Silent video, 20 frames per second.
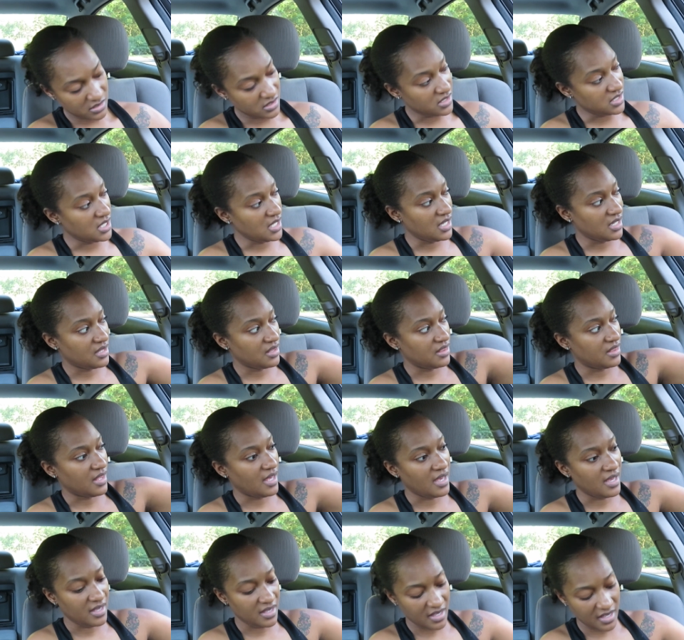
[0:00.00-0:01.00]
take
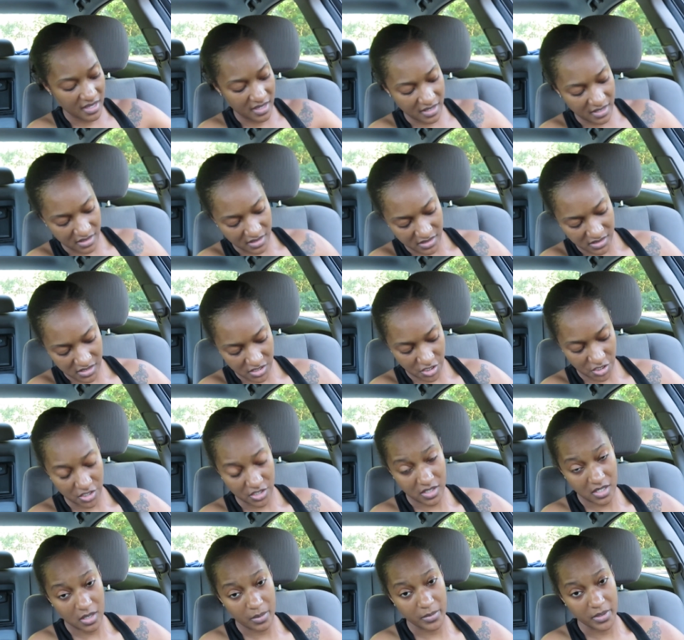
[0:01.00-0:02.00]
that as her
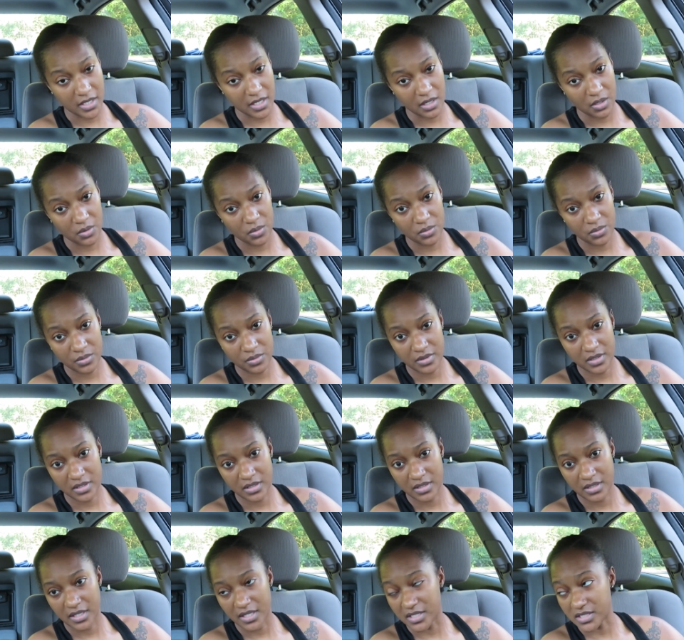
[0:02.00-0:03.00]
coming out
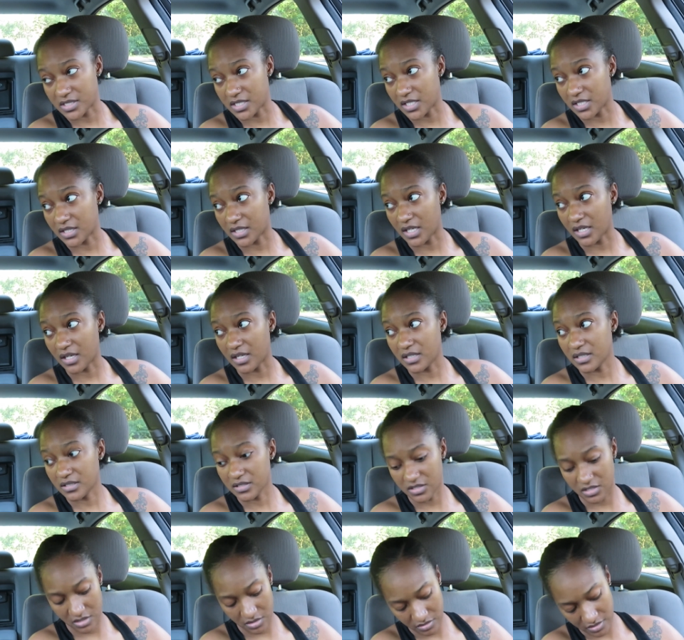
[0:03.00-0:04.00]
and take that,
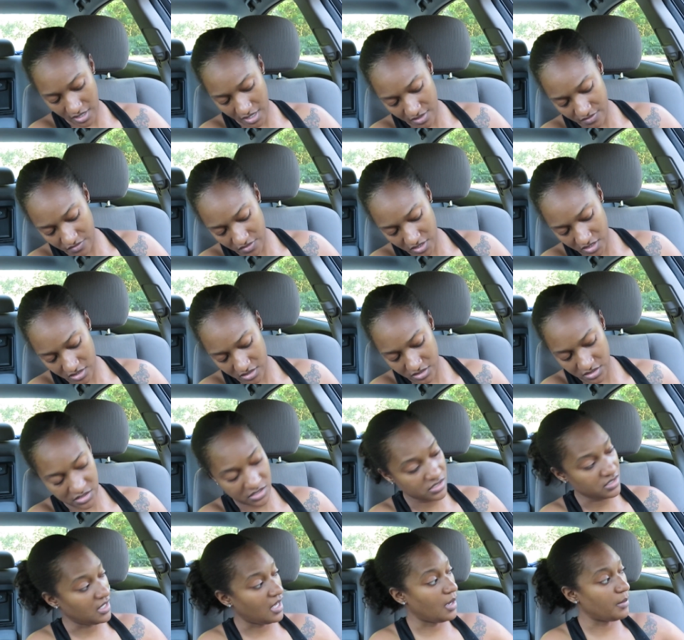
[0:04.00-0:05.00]
you know, that
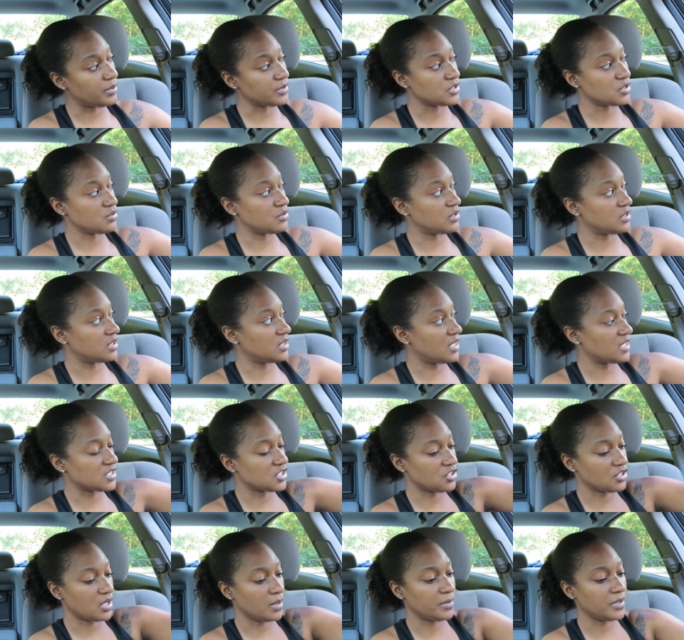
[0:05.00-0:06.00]
advantage, that opportunity as
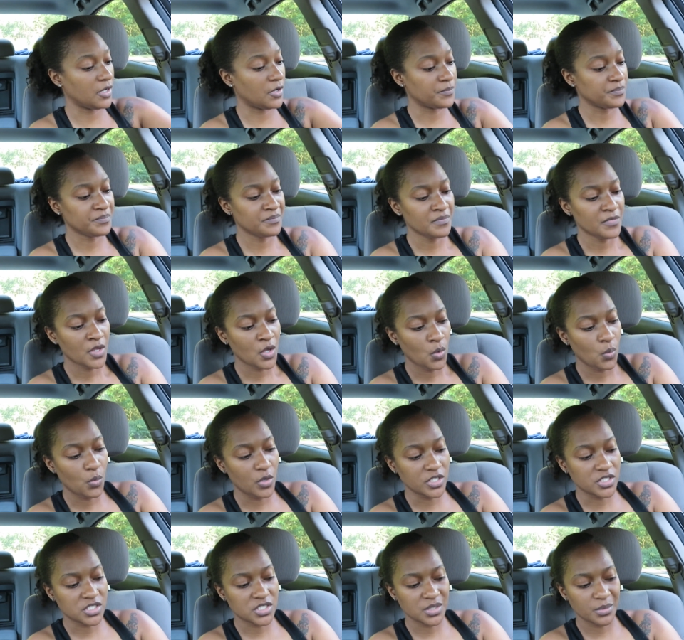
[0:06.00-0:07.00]
her coming out,
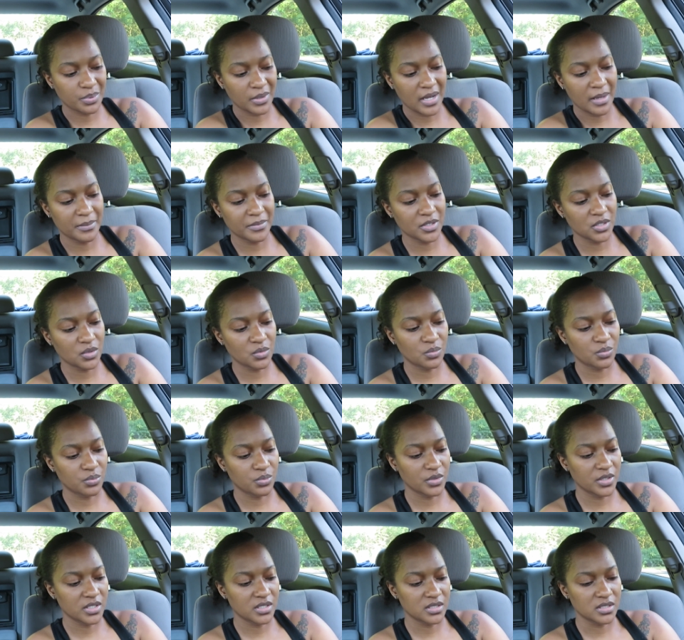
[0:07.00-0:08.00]
which probably
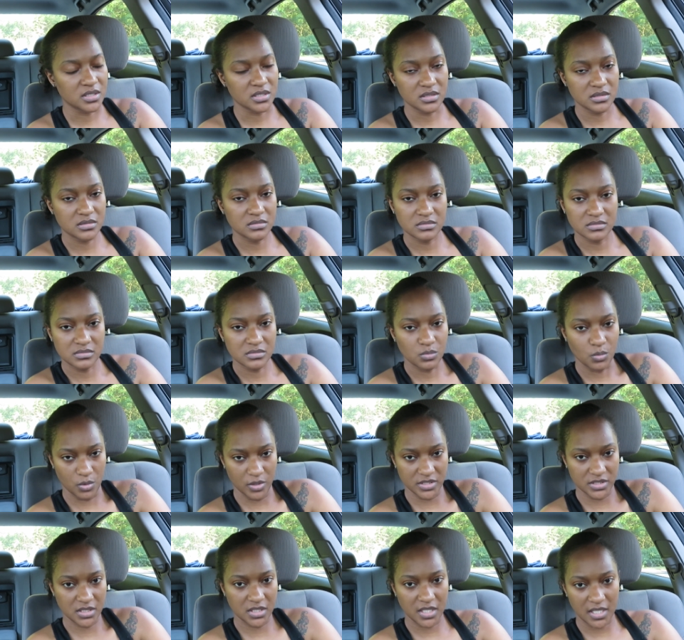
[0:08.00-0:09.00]
wasn't
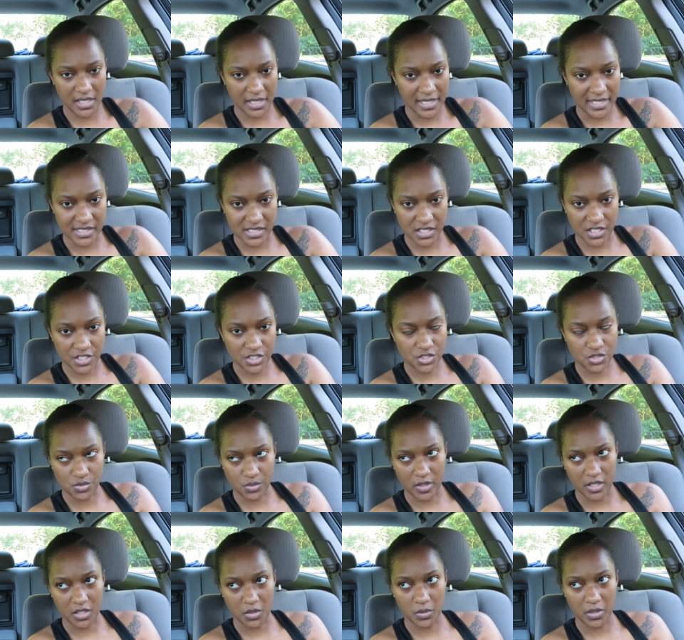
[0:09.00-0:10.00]
a good idea to
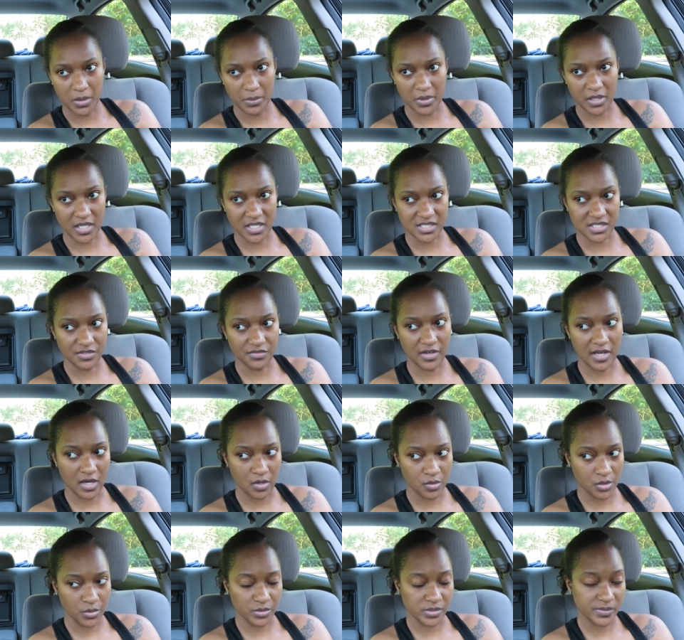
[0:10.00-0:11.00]
anyway, because of
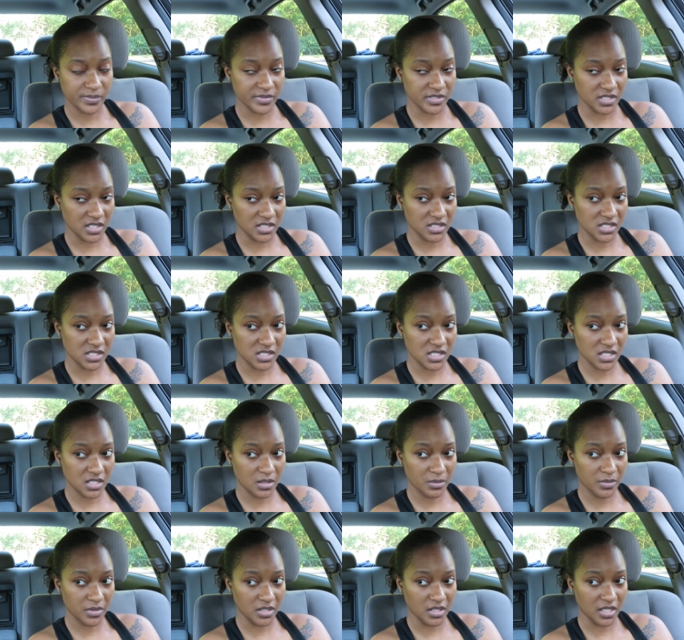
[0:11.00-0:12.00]
how it was presented to
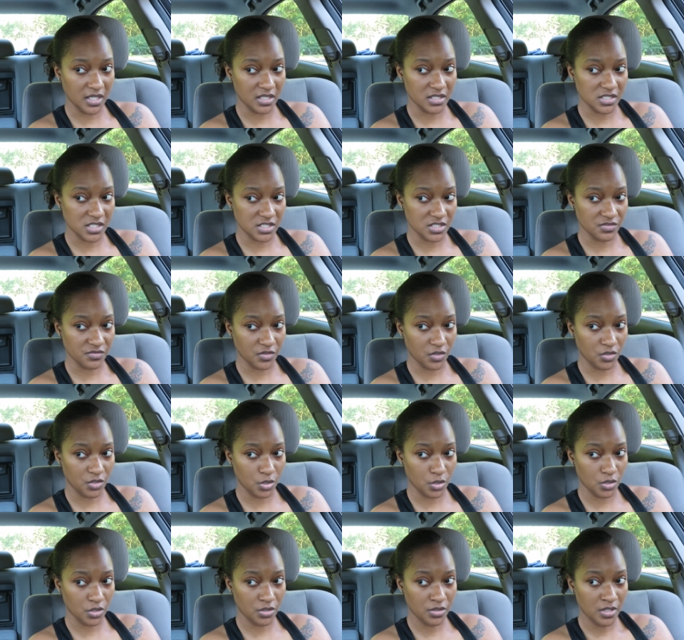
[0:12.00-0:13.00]
them in like such a
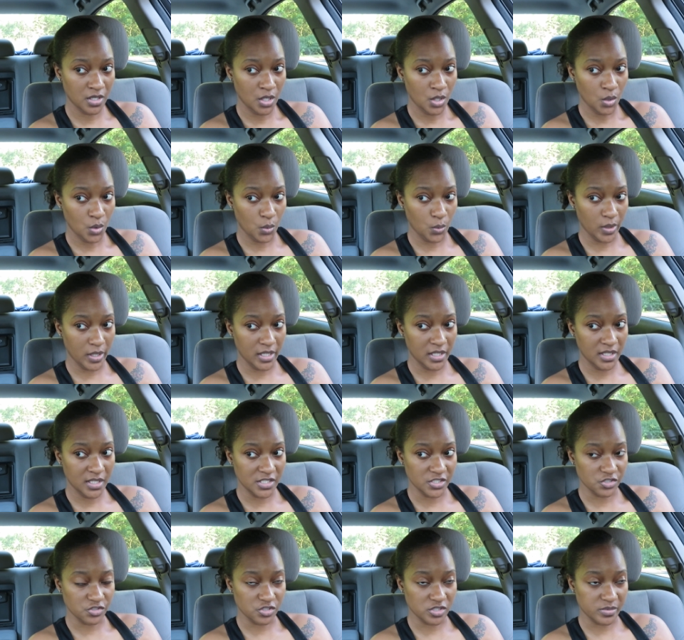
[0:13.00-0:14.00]
vulgar way
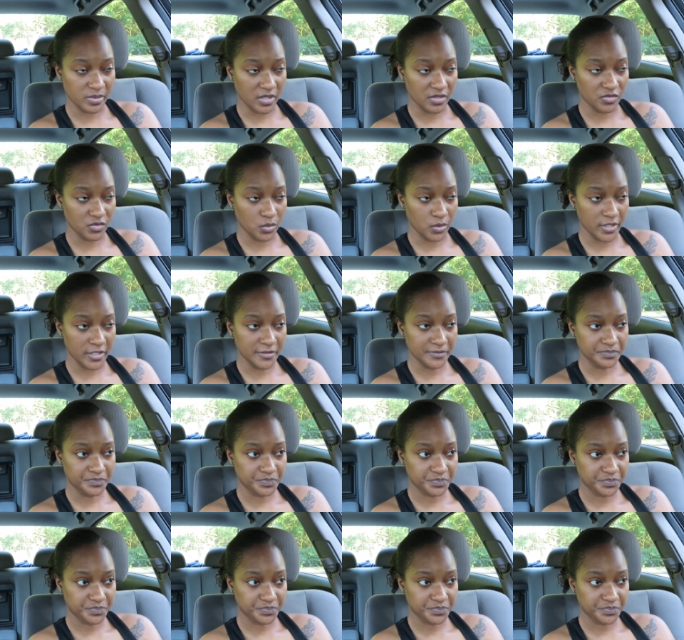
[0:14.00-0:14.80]
and disrespectful way.